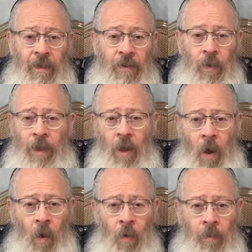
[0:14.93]
So in the
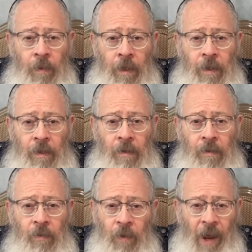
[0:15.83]
home,
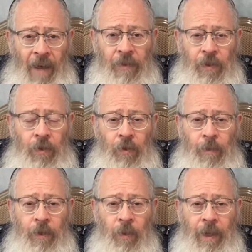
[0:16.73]
when you have to choose
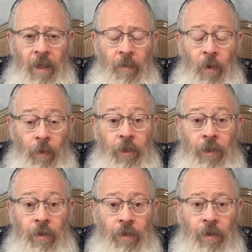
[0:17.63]
between them, which
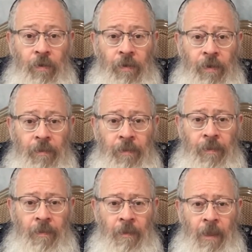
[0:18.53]
do you choose?
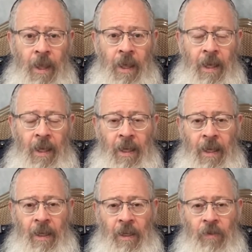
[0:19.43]

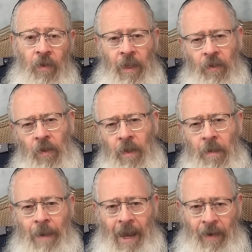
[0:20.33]
So let's look at the
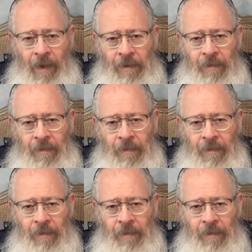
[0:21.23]
background.